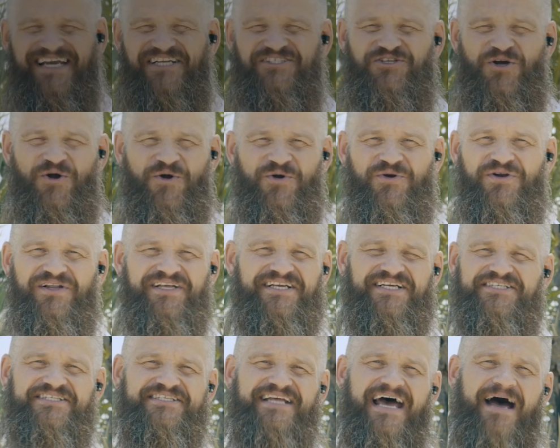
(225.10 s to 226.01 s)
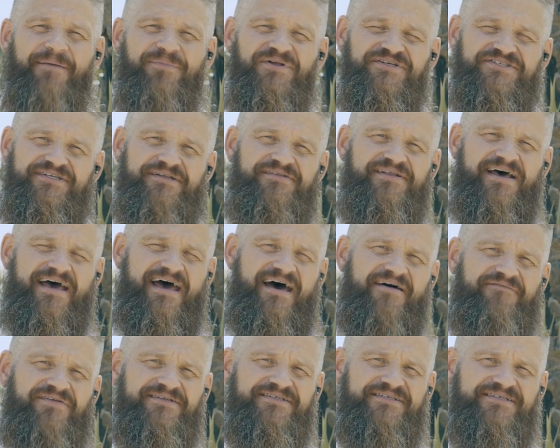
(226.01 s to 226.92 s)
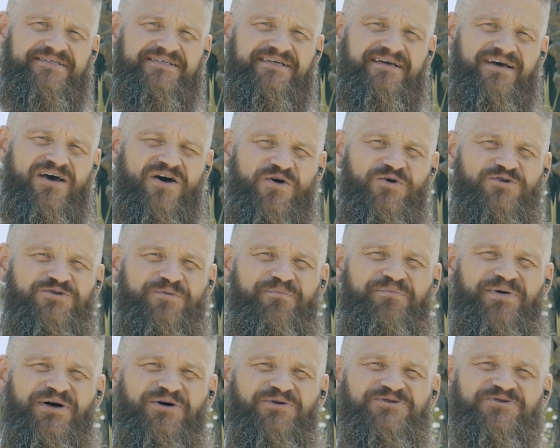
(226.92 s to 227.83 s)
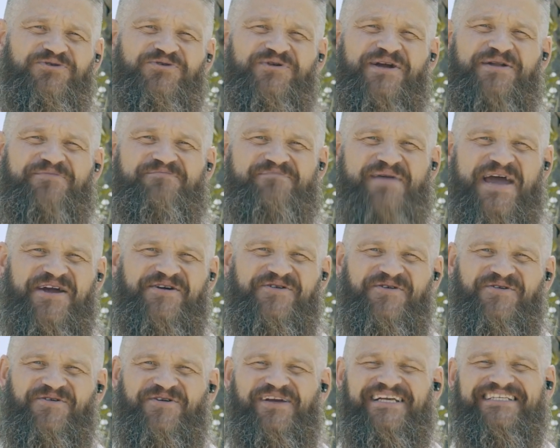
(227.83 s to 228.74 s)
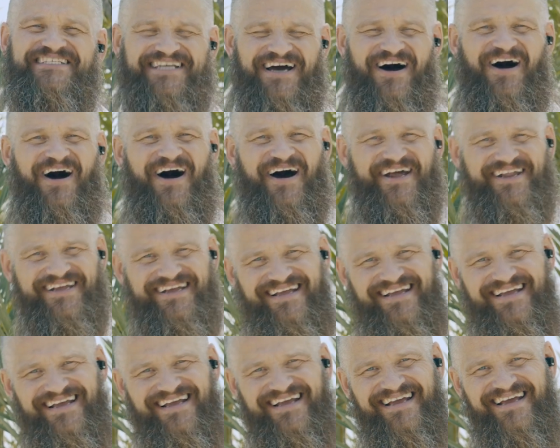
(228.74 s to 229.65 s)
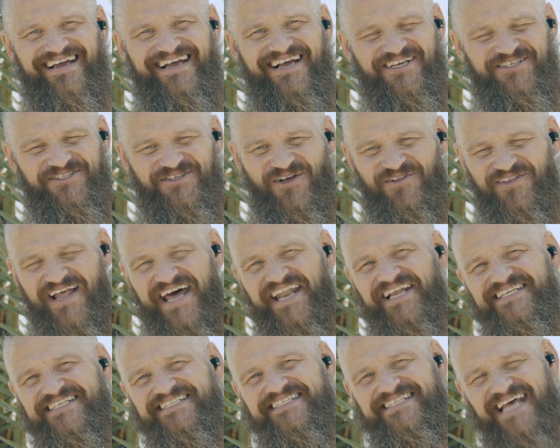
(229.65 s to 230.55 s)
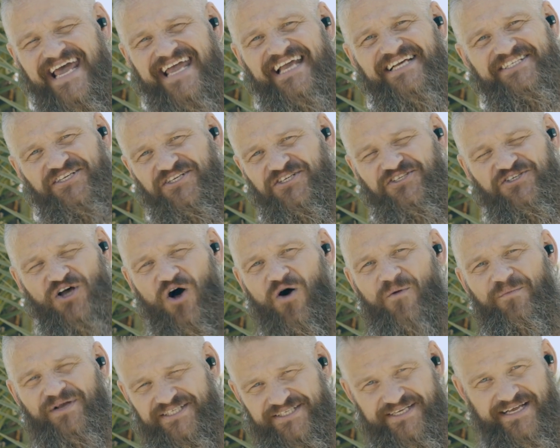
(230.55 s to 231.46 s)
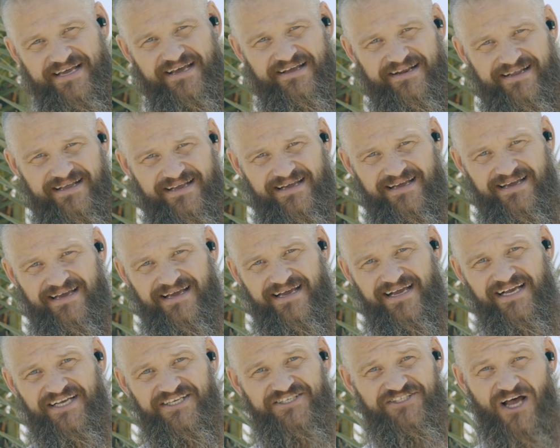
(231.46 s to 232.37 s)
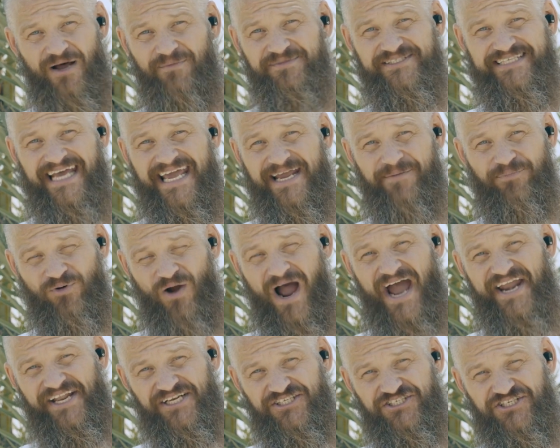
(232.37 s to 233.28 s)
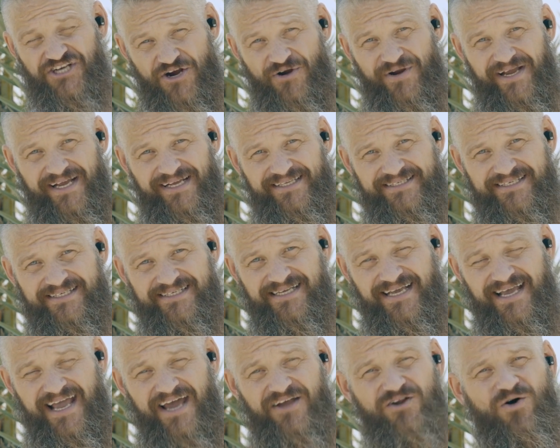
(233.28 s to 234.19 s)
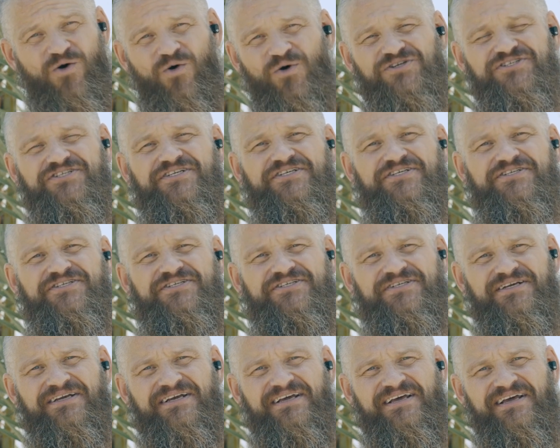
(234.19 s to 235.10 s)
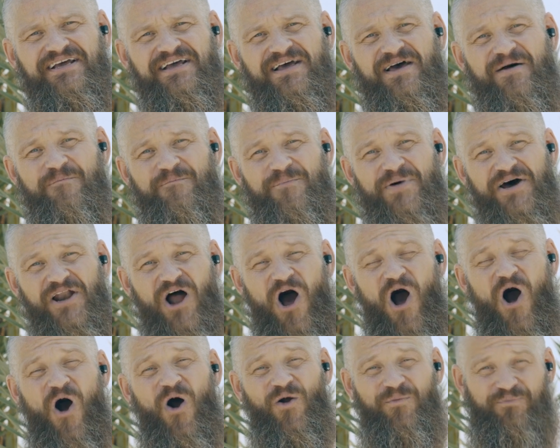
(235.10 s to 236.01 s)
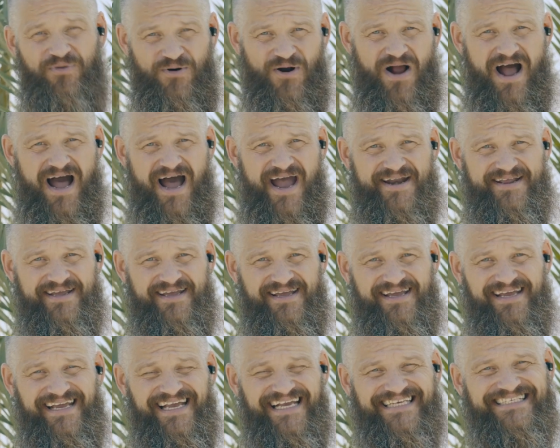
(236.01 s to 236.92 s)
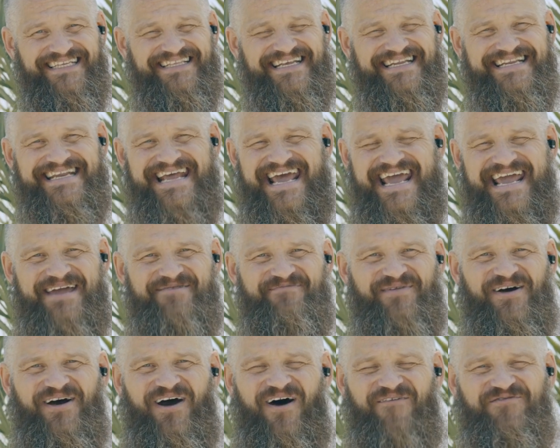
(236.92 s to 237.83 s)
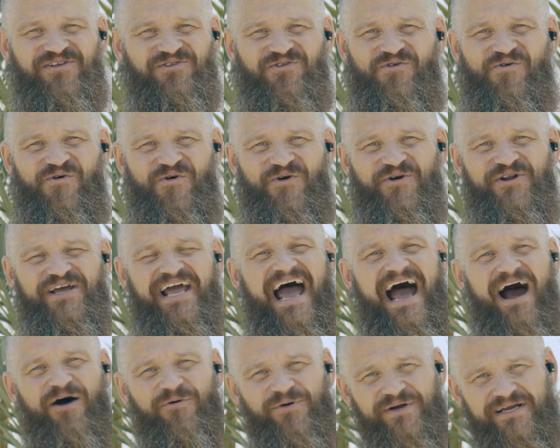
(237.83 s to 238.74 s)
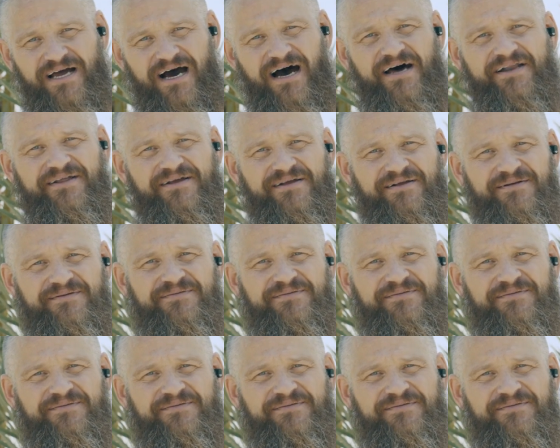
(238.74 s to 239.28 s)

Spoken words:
eternally established in the heavens, whose builder and maker is God. So let us say as the psalmist did, "Some take pride in chariots and horses, but our pride is in the name of the Lord our God."